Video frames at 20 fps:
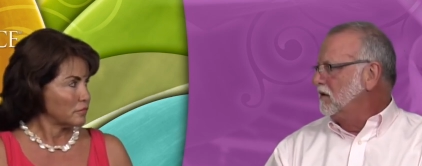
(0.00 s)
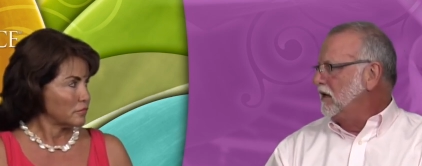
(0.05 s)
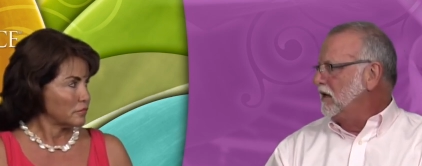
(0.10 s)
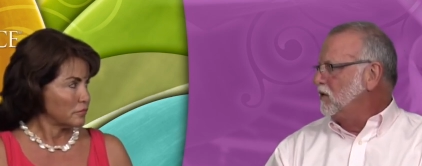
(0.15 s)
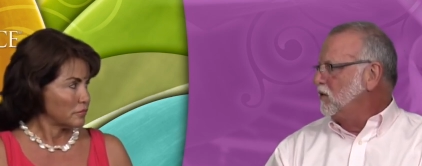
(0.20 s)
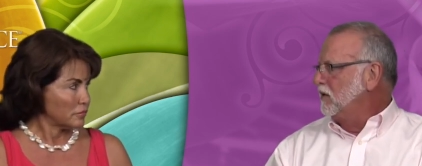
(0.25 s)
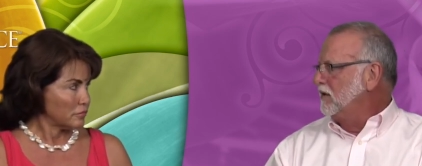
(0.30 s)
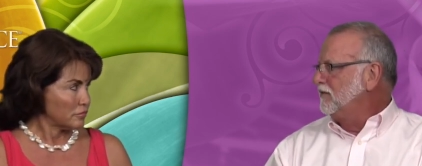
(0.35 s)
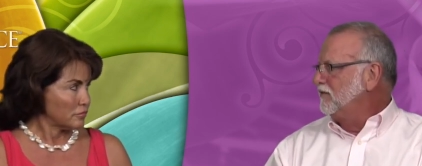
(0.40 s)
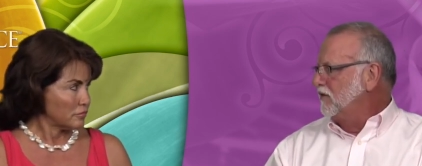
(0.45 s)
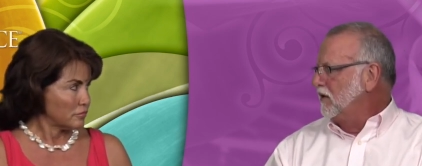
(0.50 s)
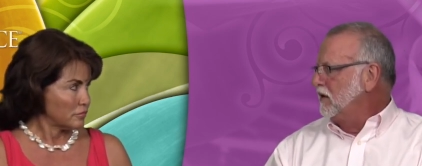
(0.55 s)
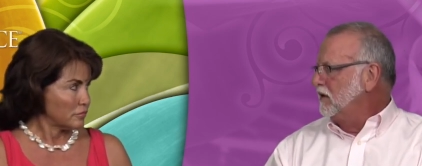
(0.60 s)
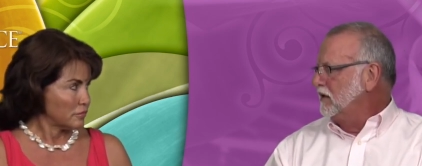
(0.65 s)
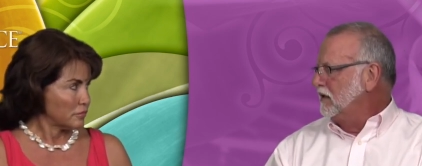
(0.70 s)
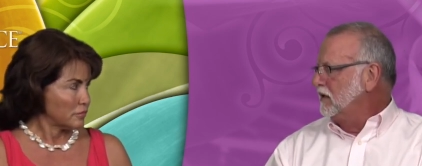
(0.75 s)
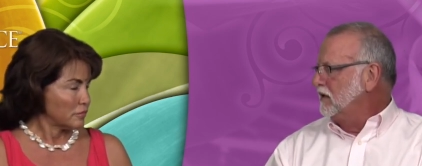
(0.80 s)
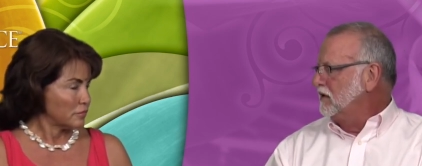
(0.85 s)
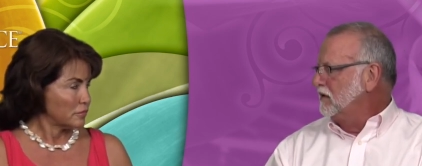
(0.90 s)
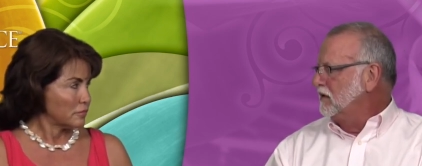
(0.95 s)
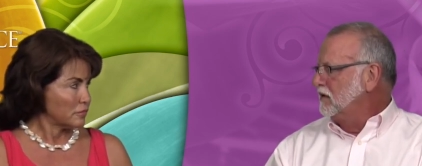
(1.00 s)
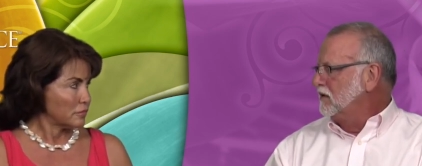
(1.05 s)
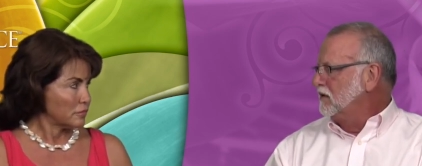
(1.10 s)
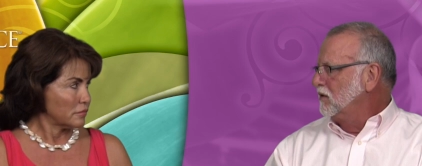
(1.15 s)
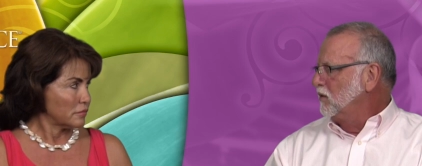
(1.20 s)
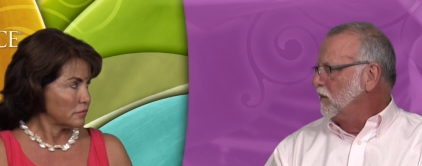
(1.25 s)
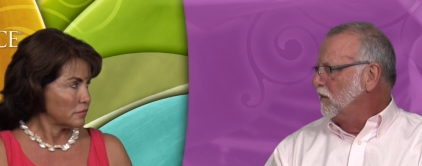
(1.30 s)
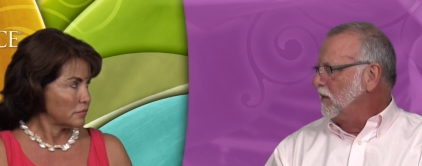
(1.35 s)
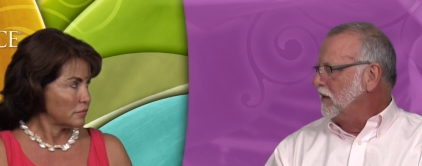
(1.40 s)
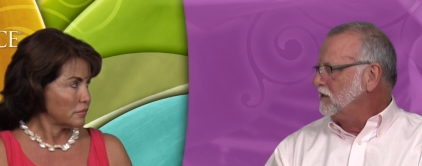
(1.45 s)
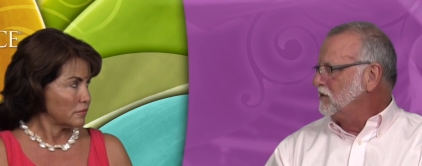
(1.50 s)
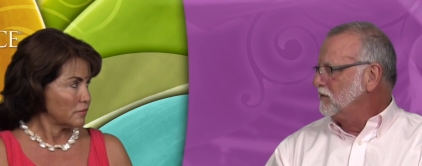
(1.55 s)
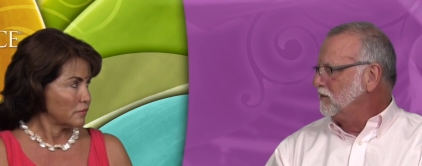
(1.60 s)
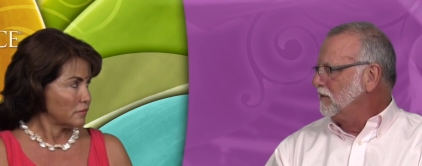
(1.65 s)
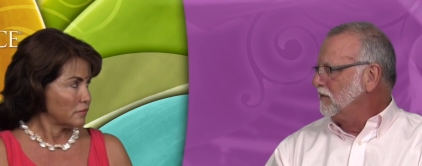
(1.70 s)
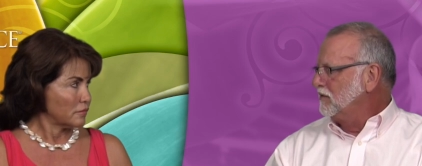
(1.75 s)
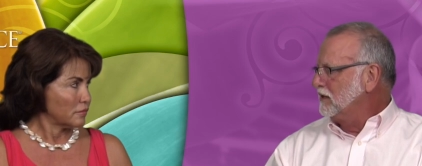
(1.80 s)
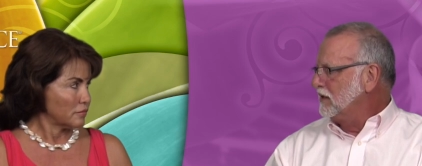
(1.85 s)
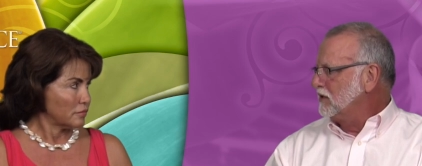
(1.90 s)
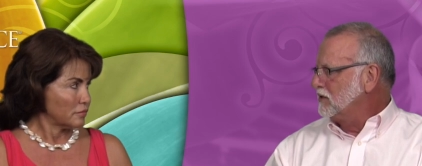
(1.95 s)
Speaker 1: they quit funding the
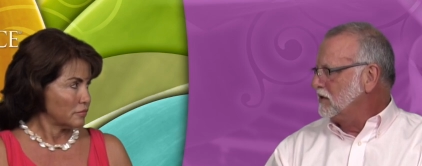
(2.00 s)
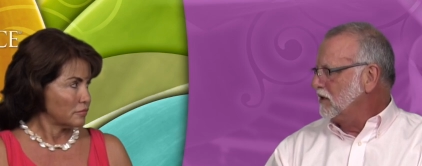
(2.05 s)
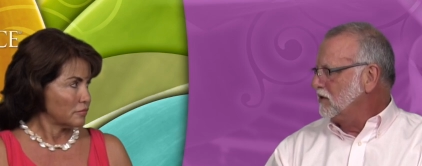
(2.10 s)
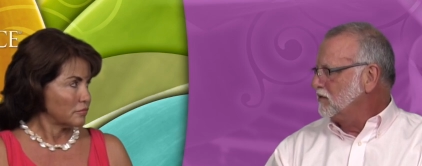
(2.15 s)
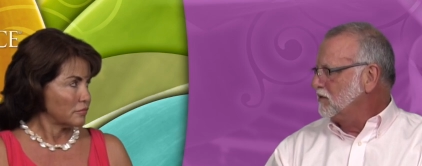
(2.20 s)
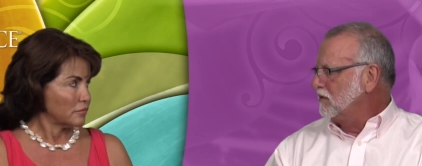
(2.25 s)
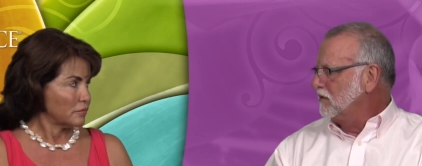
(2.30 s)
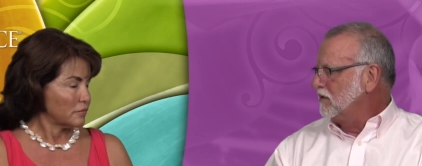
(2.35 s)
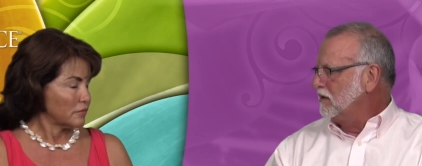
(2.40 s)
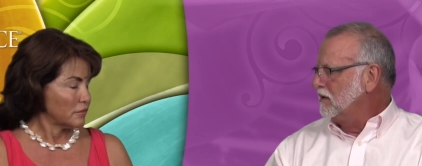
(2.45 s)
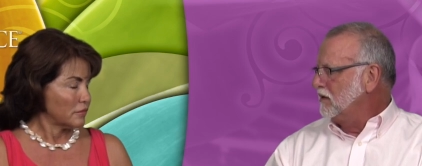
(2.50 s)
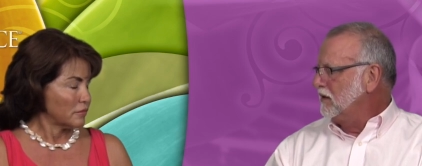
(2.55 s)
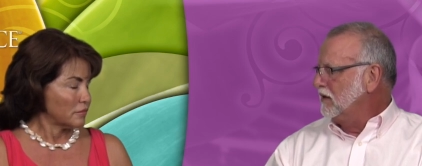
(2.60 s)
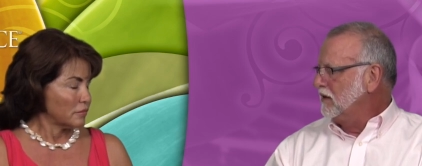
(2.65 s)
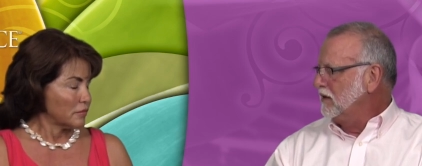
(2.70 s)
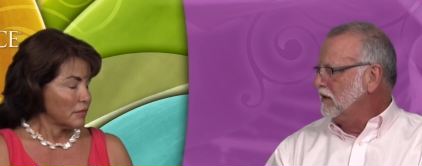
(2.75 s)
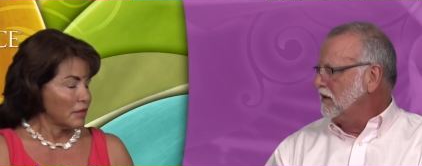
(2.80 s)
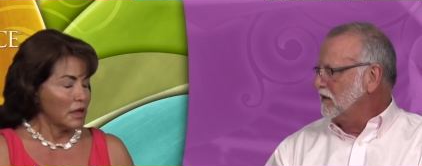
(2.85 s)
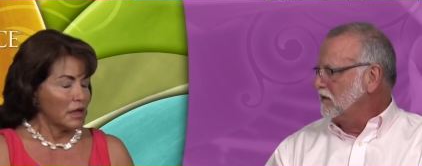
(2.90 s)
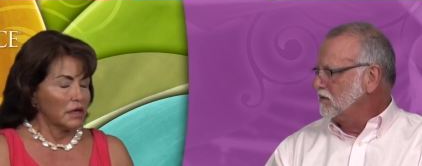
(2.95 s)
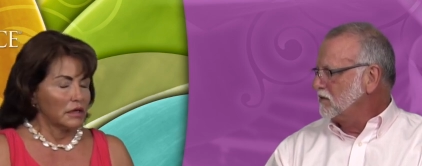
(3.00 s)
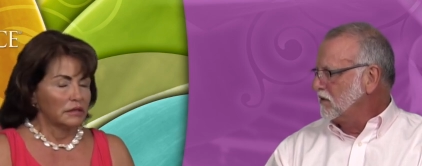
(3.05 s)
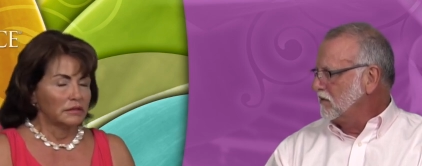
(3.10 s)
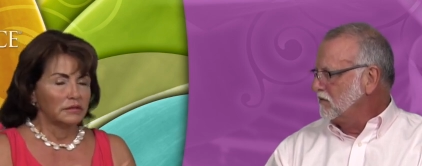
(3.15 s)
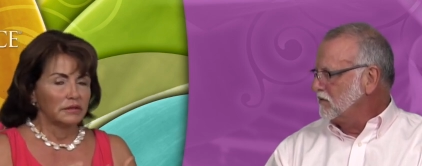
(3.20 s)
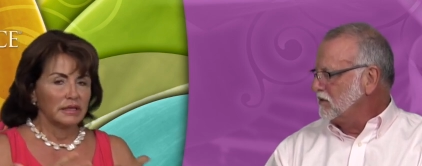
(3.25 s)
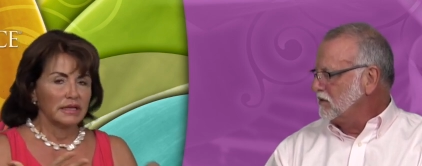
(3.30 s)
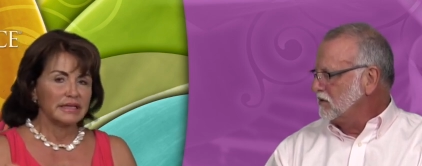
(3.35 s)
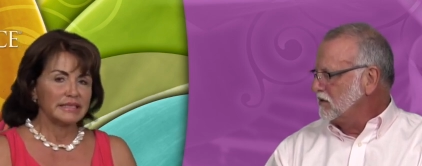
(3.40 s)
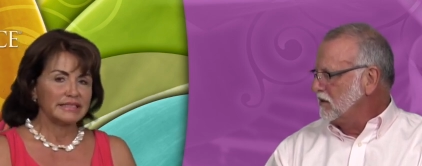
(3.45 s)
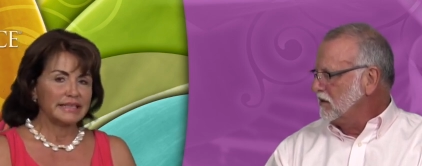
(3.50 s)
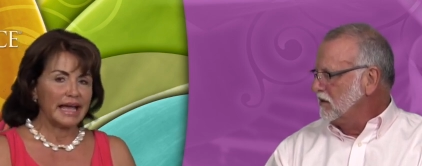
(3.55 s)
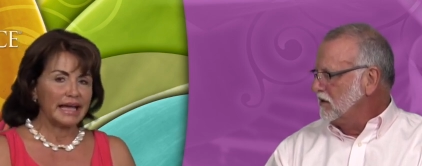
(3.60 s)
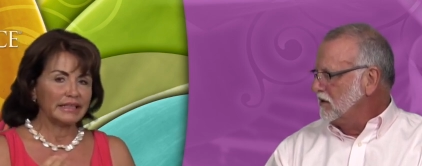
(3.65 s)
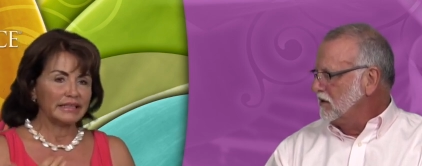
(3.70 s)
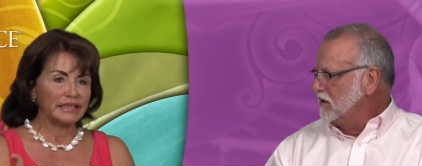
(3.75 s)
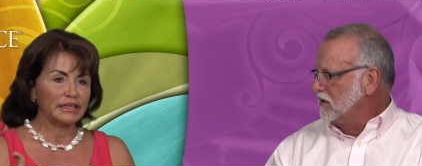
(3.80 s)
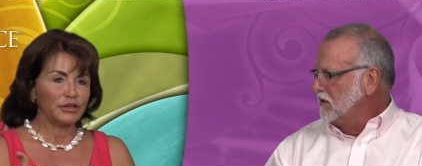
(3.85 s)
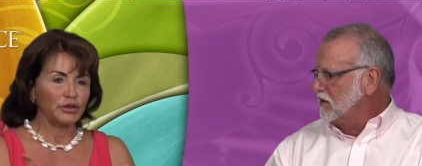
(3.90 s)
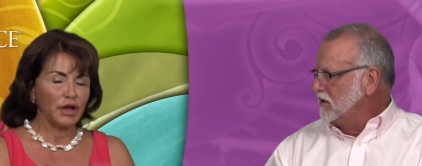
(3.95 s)
replacement of testosterone in the health services.
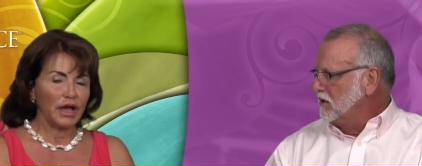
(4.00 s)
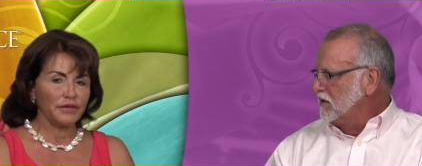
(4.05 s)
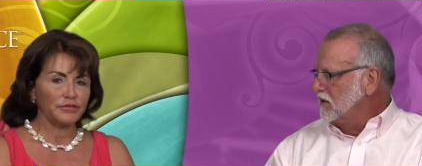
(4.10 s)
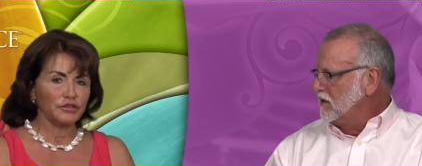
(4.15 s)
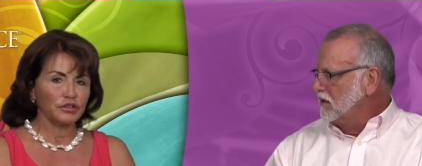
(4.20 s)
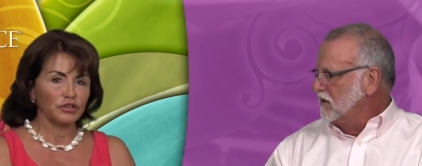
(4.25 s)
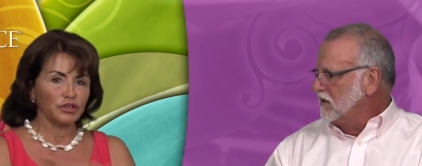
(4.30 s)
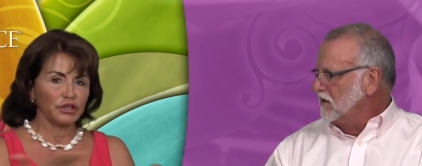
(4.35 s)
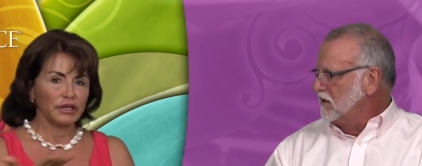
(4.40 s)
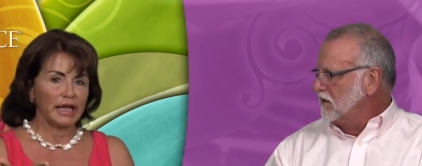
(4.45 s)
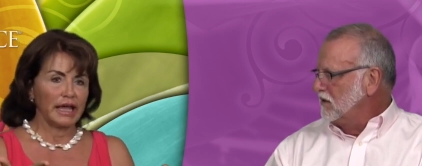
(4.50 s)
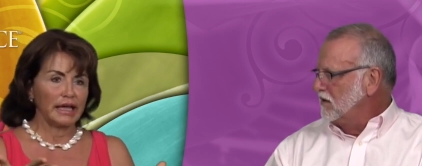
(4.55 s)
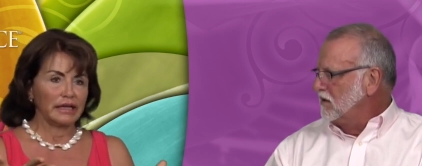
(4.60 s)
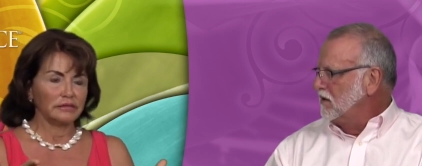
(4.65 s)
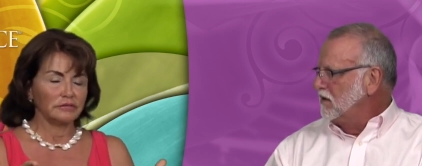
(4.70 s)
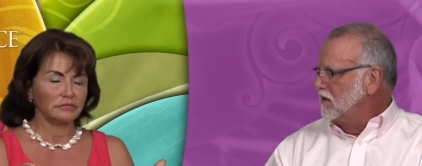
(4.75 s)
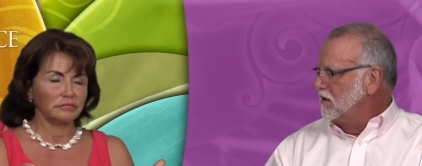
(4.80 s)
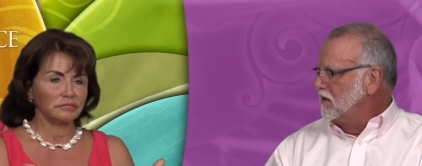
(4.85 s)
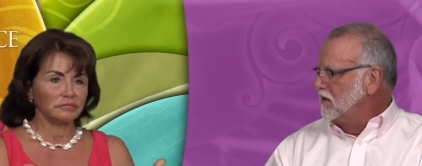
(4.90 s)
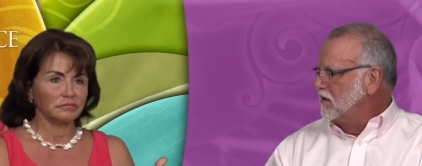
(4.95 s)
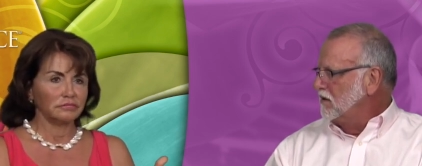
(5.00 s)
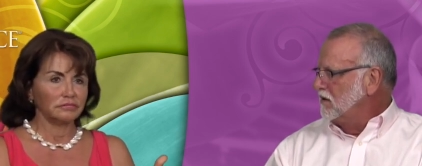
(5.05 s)
Speaker 2: Sadly, you have to look at